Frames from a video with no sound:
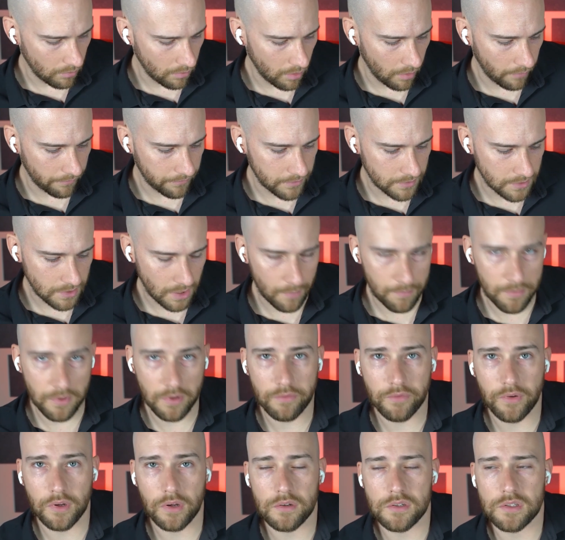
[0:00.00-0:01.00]
off the top of
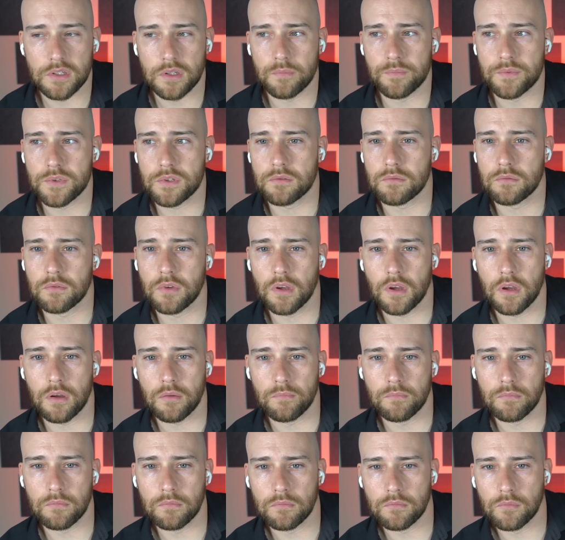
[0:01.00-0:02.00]
your fingertips,
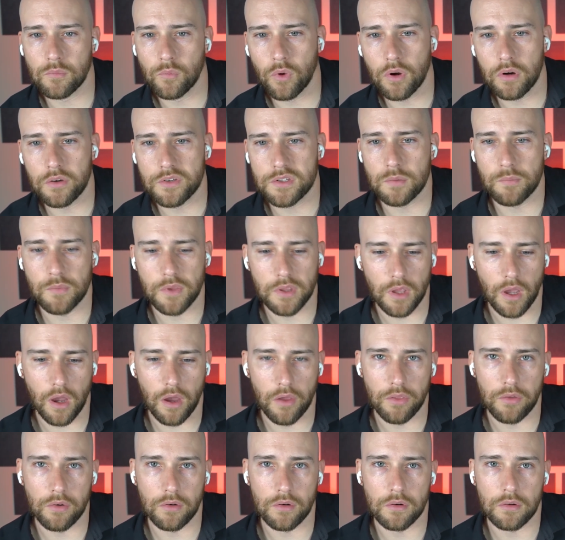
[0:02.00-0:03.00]
what are some of the
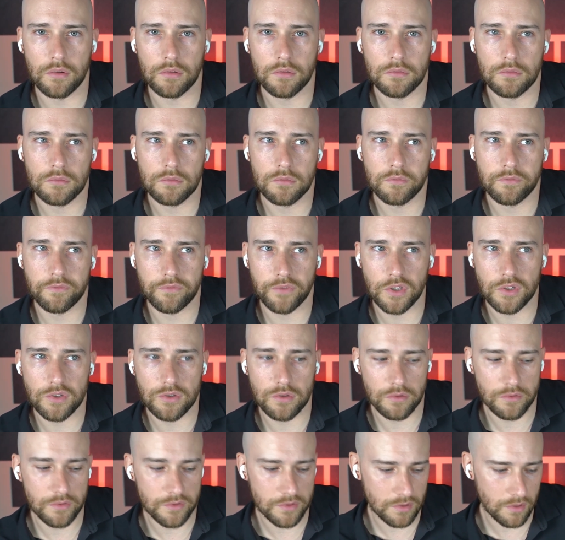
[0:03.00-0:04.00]
other
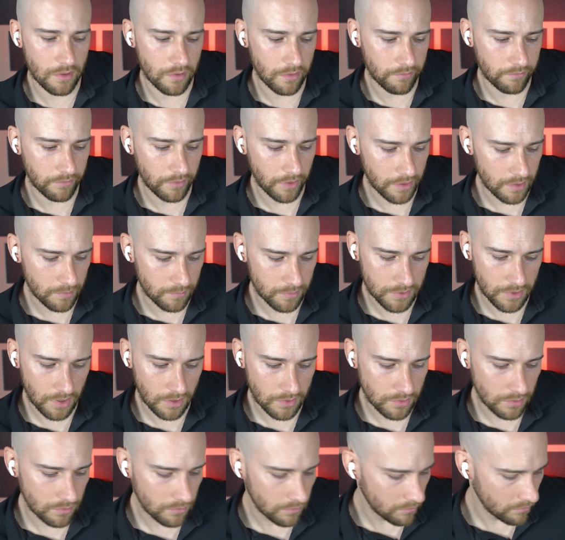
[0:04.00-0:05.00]
features of lightning
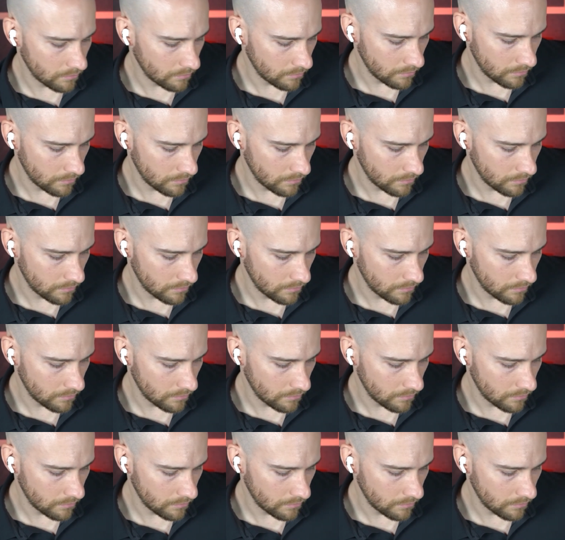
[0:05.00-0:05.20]
protection?